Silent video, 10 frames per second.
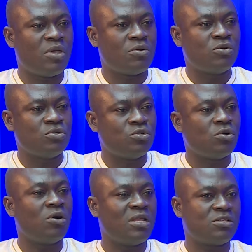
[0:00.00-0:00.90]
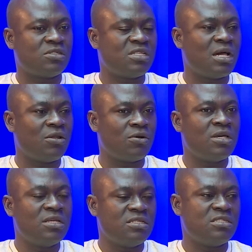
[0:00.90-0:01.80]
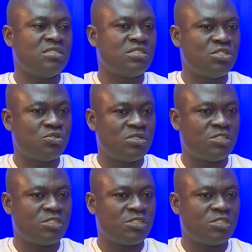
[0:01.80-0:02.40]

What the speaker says: we're going to do, or let us dialogue, this is the issue